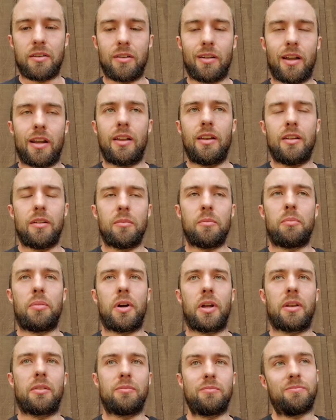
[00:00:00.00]
right?
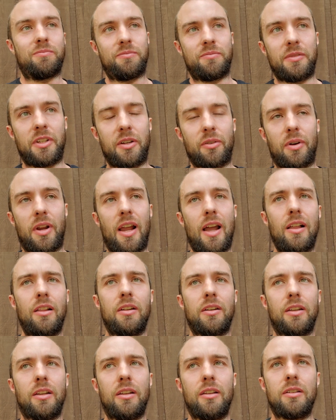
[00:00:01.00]
But in
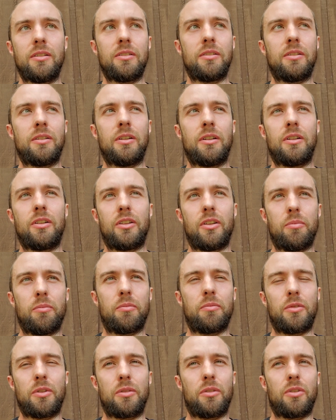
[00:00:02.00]
reality,
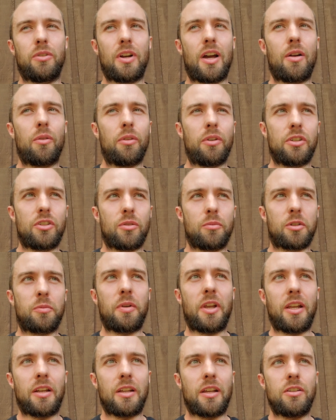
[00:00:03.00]
you're not really so much
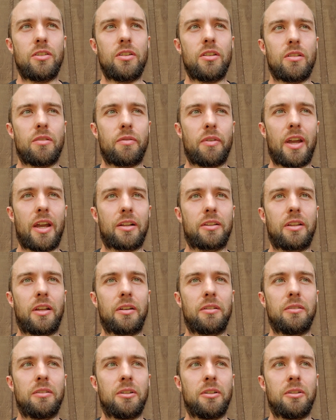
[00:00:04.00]
paying attention to the fact that
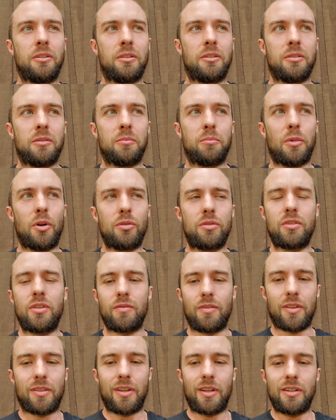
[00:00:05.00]
most of
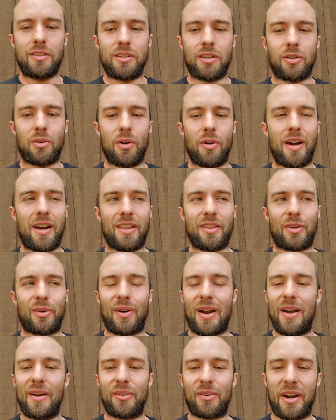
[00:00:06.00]
the things that grow out of the
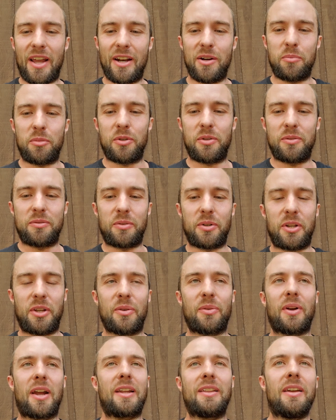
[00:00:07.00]
ground are edible for you,
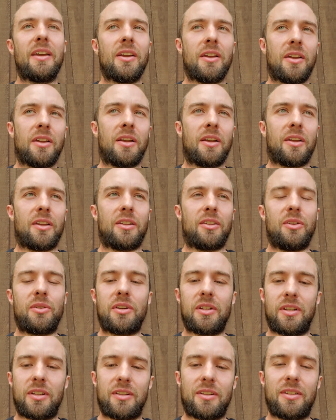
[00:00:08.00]
right? You
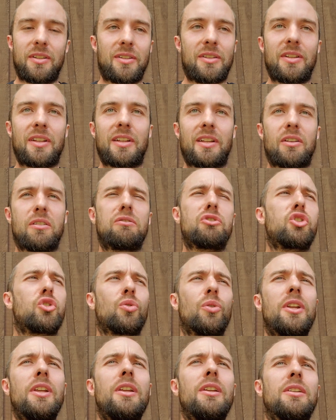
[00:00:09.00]
can, like,
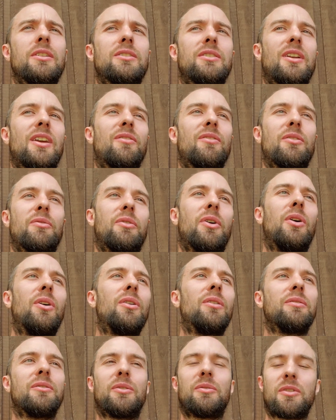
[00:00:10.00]
trees have
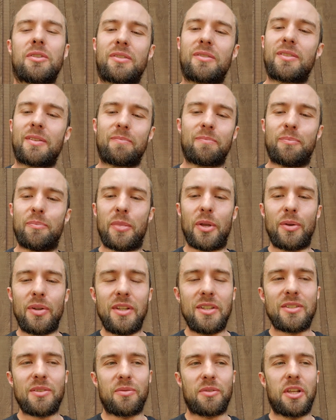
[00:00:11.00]
evolved over
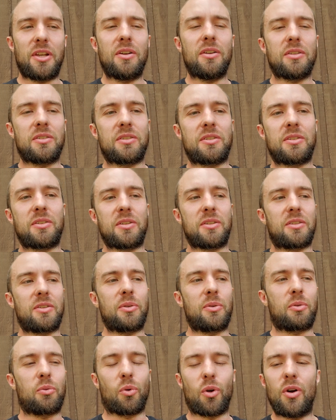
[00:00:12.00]
millions of years to
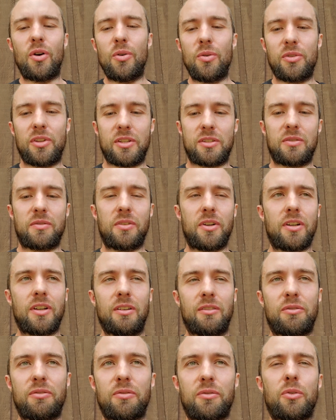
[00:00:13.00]
grow this
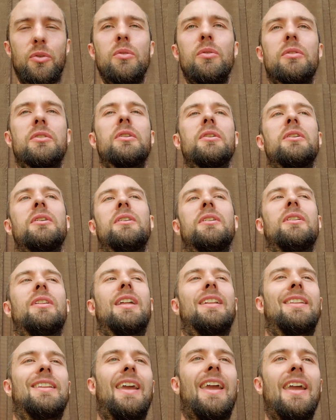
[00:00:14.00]
fucking fruit
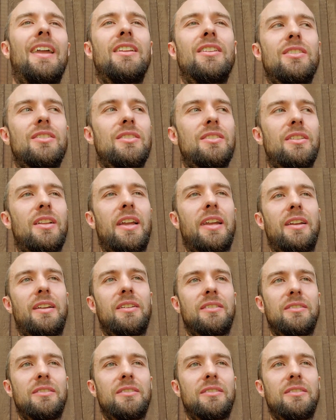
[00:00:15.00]
that tastes like,